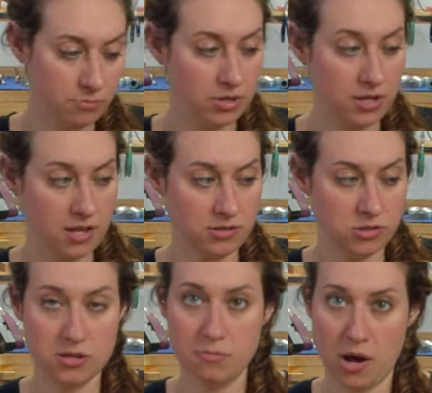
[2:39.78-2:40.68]
put it
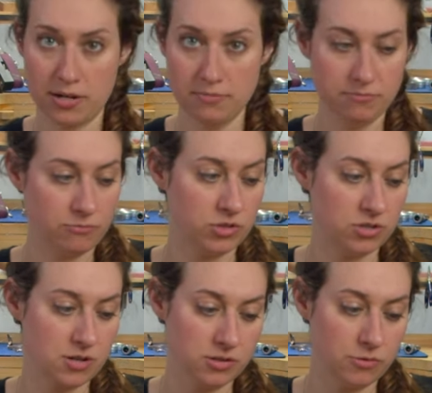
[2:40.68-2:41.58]
into the bottom,
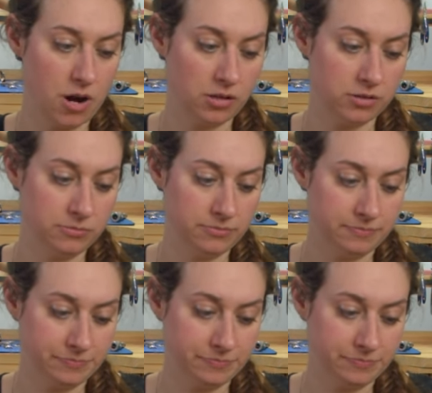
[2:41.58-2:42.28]
which is also hollow,